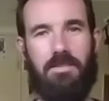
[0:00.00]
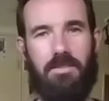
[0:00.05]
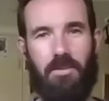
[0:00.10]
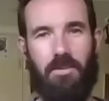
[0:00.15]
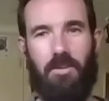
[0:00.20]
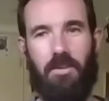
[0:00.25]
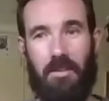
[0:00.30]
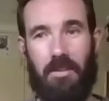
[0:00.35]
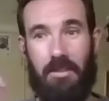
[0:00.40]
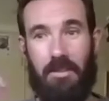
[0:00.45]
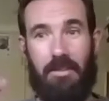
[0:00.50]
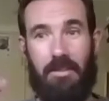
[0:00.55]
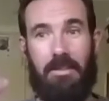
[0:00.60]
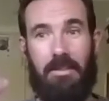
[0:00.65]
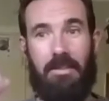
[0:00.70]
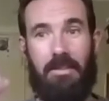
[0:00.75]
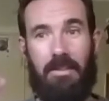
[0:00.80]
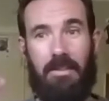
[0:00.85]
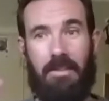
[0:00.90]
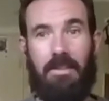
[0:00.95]
So
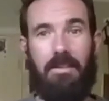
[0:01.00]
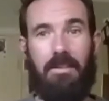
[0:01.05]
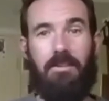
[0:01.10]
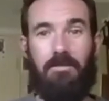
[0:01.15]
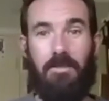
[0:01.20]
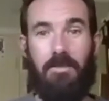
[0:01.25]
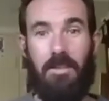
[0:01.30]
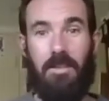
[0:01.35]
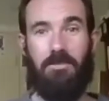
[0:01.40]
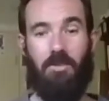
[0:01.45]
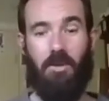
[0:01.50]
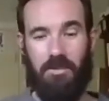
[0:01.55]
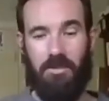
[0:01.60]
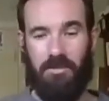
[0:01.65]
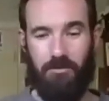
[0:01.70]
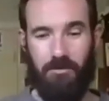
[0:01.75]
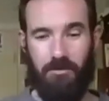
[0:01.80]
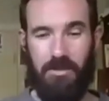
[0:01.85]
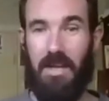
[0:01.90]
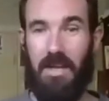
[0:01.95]
fingers crossed and
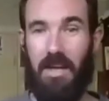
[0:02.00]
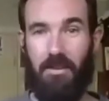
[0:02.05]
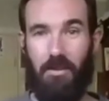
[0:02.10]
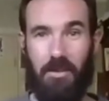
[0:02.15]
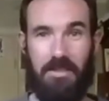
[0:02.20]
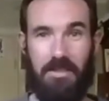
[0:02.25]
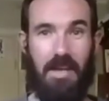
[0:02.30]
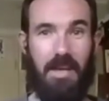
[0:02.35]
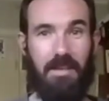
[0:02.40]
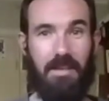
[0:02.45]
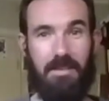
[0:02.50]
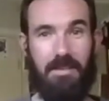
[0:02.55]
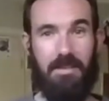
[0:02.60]
we'll see how long it takes.